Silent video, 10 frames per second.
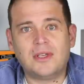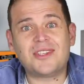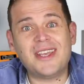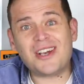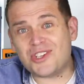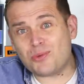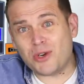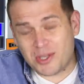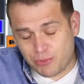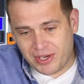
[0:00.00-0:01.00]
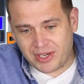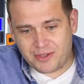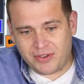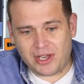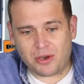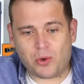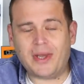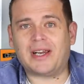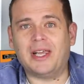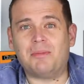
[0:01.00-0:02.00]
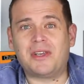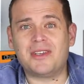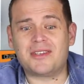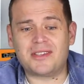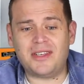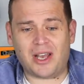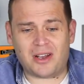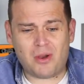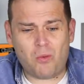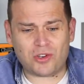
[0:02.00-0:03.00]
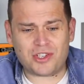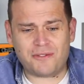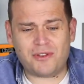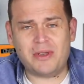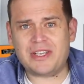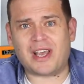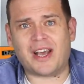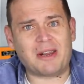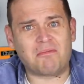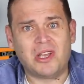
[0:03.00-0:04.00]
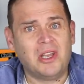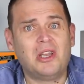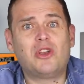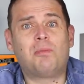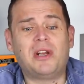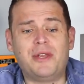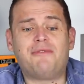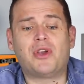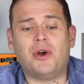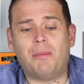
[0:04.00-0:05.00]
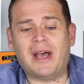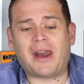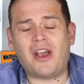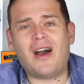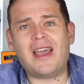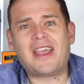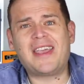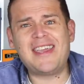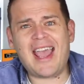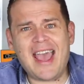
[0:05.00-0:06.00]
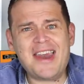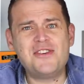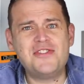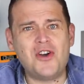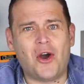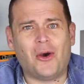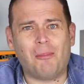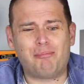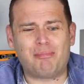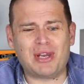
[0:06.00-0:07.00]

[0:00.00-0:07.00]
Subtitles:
So yeah, I just wanted to bring you this video quickly because, you know, I watched it a few years ago and then completely forgot about it. I cannot